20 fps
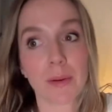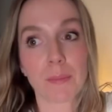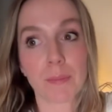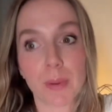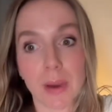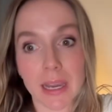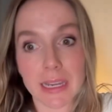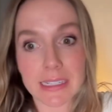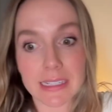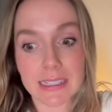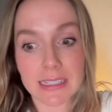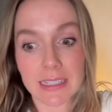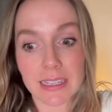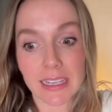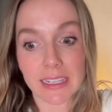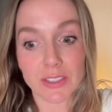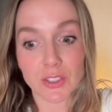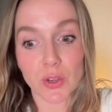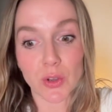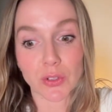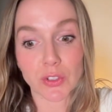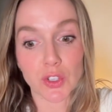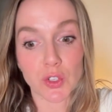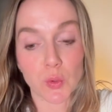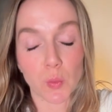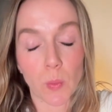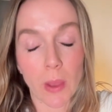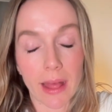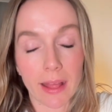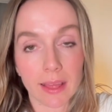but it's called
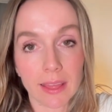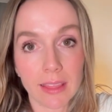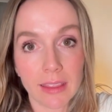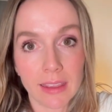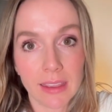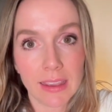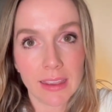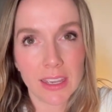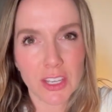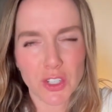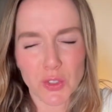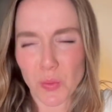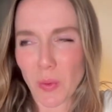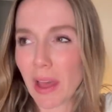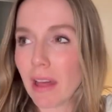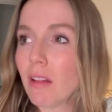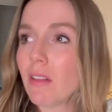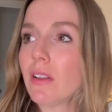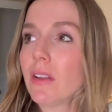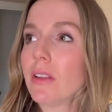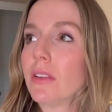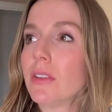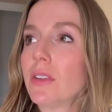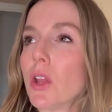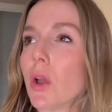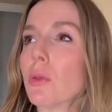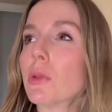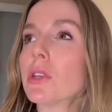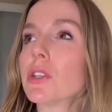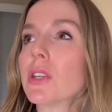Dwell. Dwell?
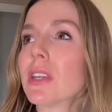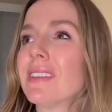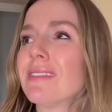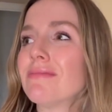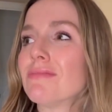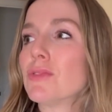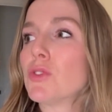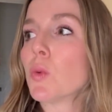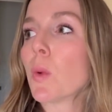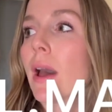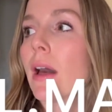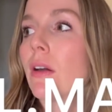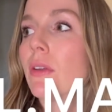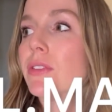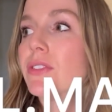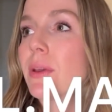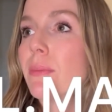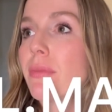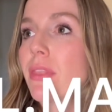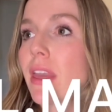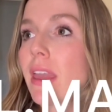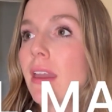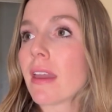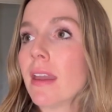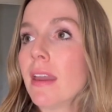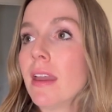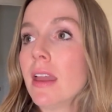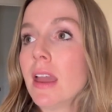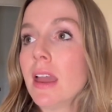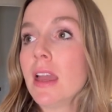No, there's Dwell something.
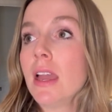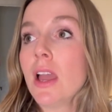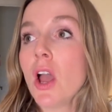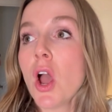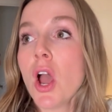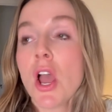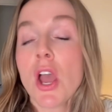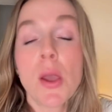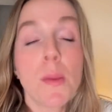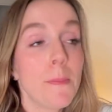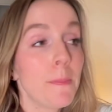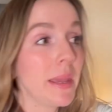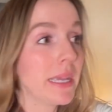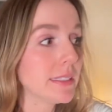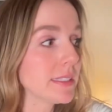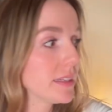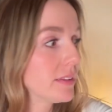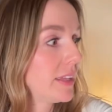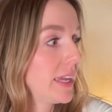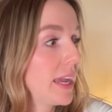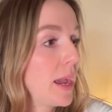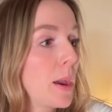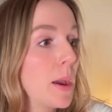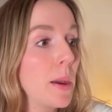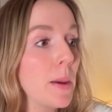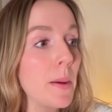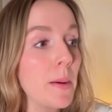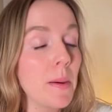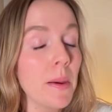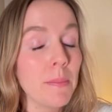Basically,
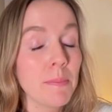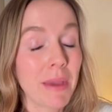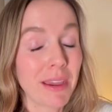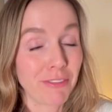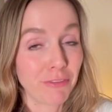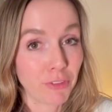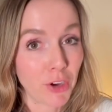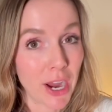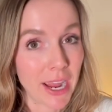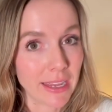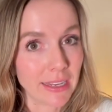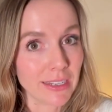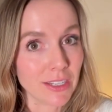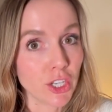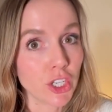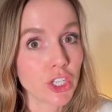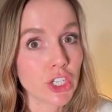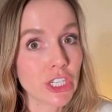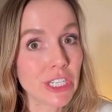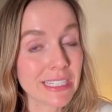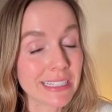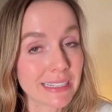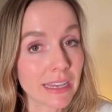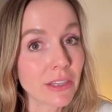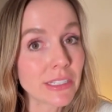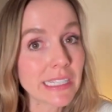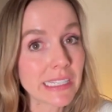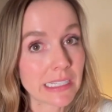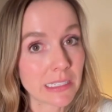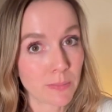my friend, she
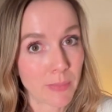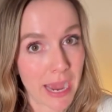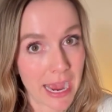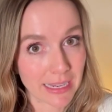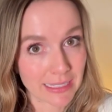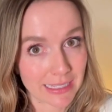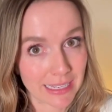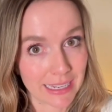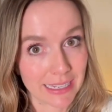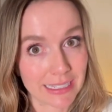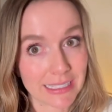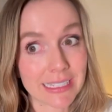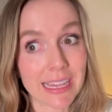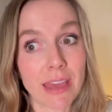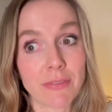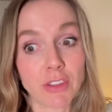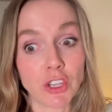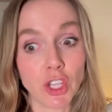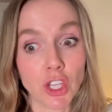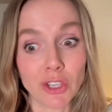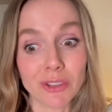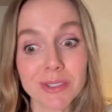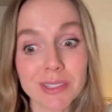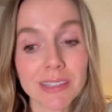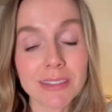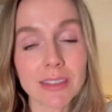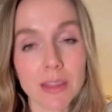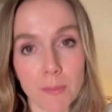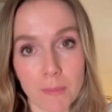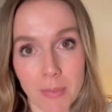sells these baskets and then
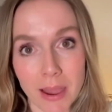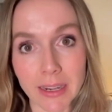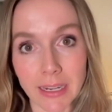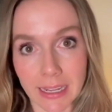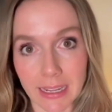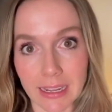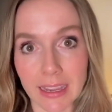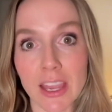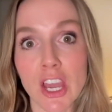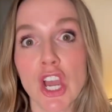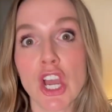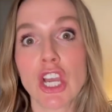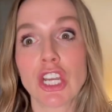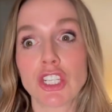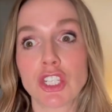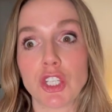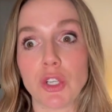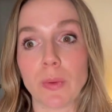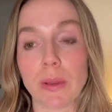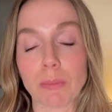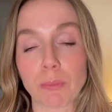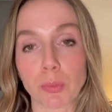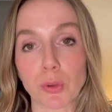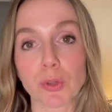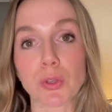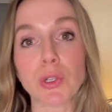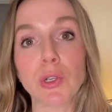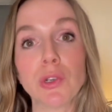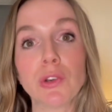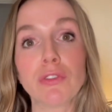uses the money to
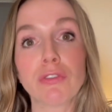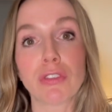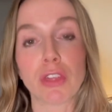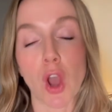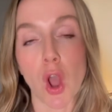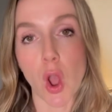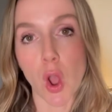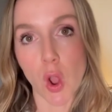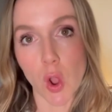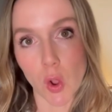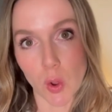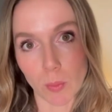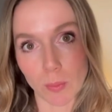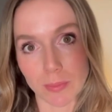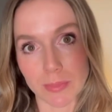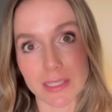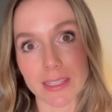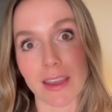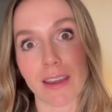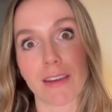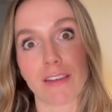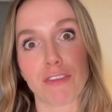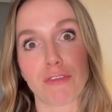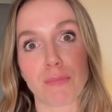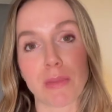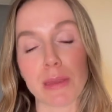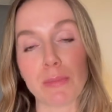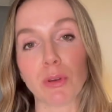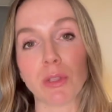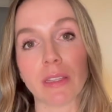improve the homes of
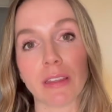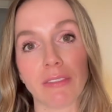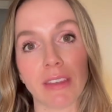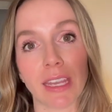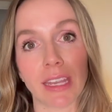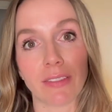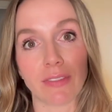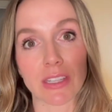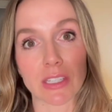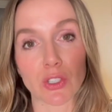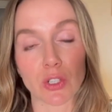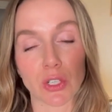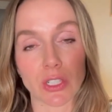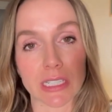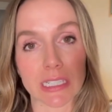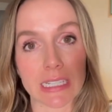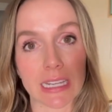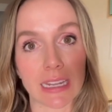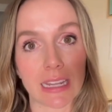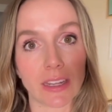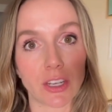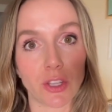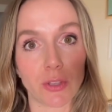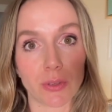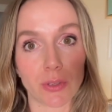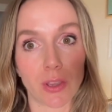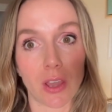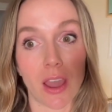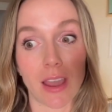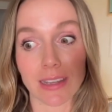people living in this certain city in
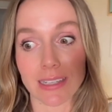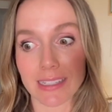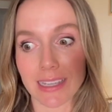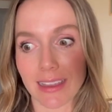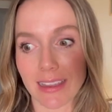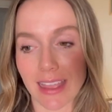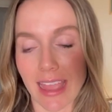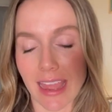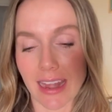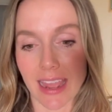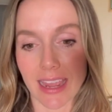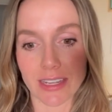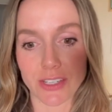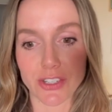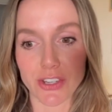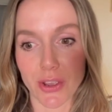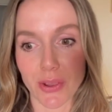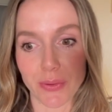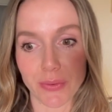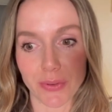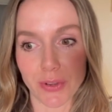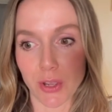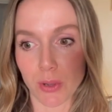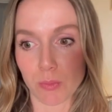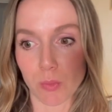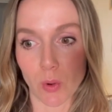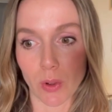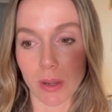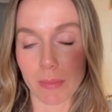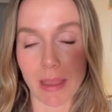Uganda. And I don't know
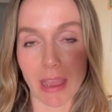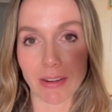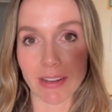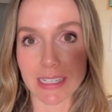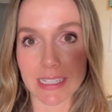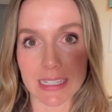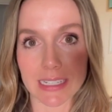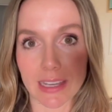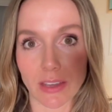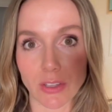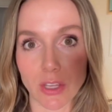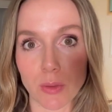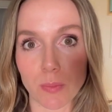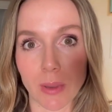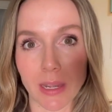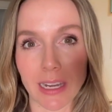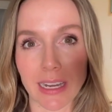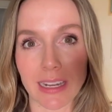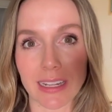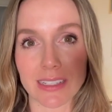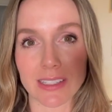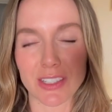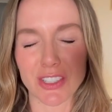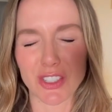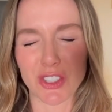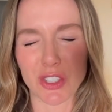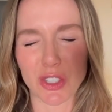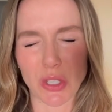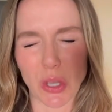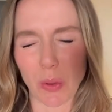more about it to tell you, but it is
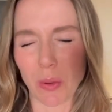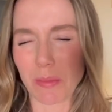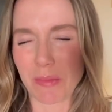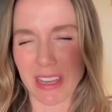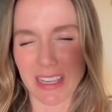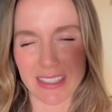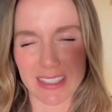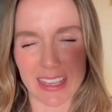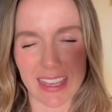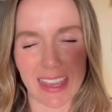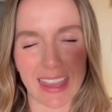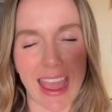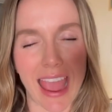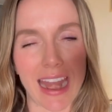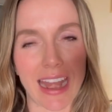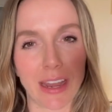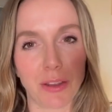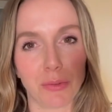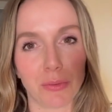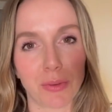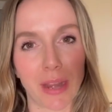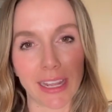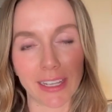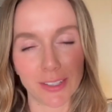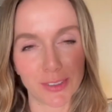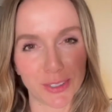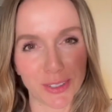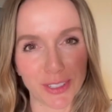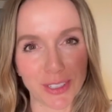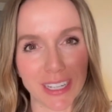so amazing. And I
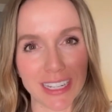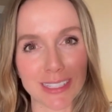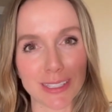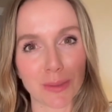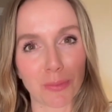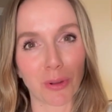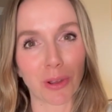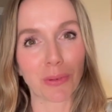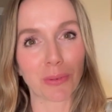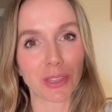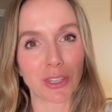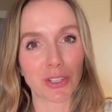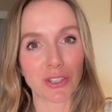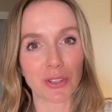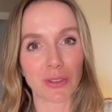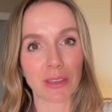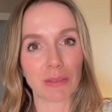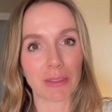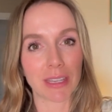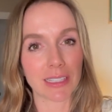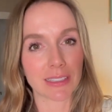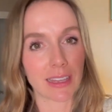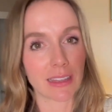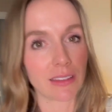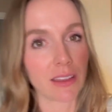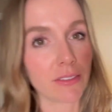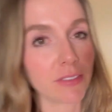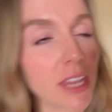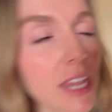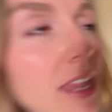regularly support what they're doing because I
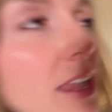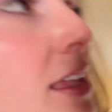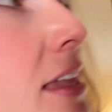love it.